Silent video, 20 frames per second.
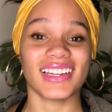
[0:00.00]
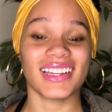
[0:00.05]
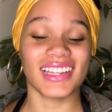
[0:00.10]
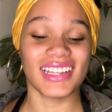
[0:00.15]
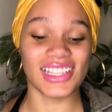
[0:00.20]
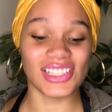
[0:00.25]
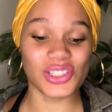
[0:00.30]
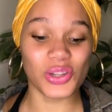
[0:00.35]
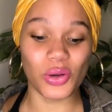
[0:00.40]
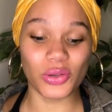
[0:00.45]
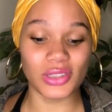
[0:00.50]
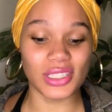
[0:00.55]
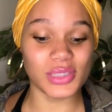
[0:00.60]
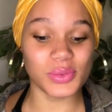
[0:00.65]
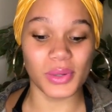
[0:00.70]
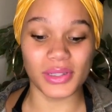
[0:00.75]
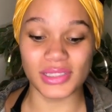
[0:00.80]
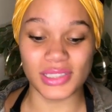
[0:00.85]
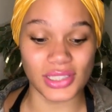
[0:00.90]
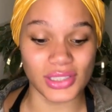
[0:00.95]
He told us
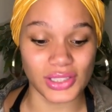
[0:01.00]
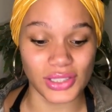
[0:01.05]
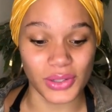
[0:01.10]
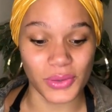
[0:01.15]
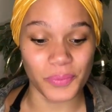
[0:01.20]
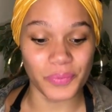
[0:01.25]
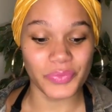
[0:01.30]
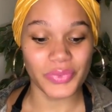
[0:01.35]
what to do.